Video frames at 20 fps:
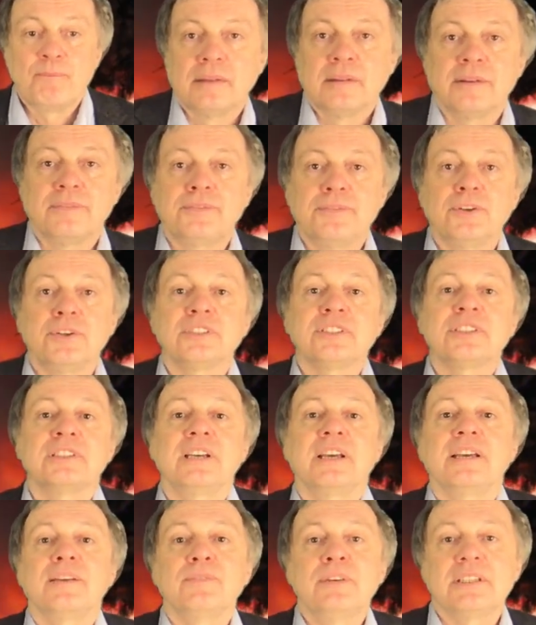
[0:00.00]
The first
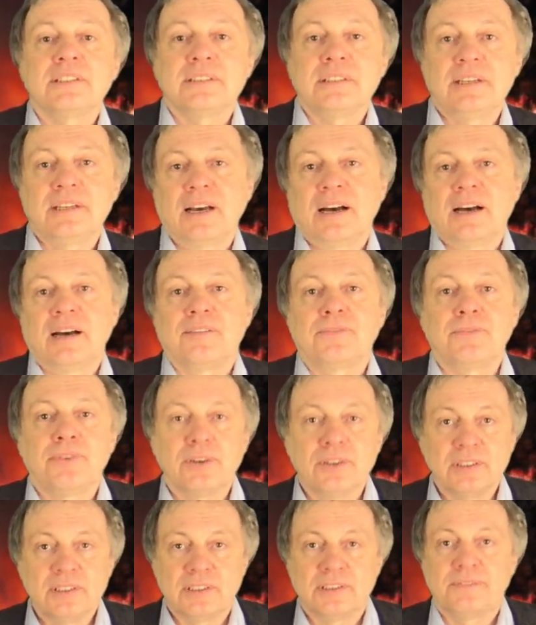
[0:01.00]
thing we see are
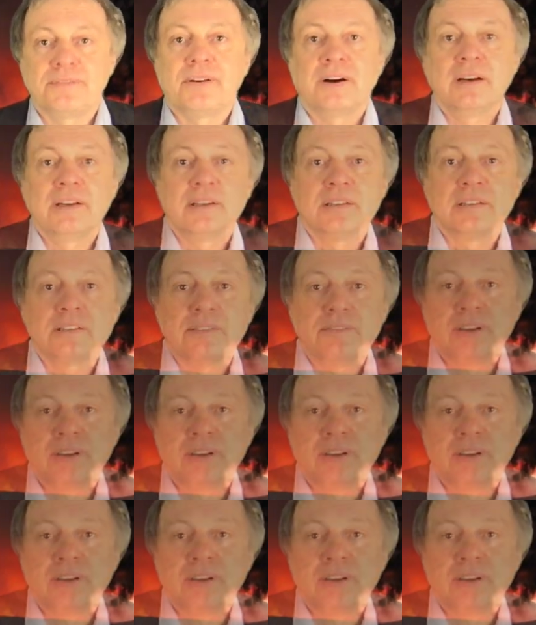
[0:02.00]
forest fires.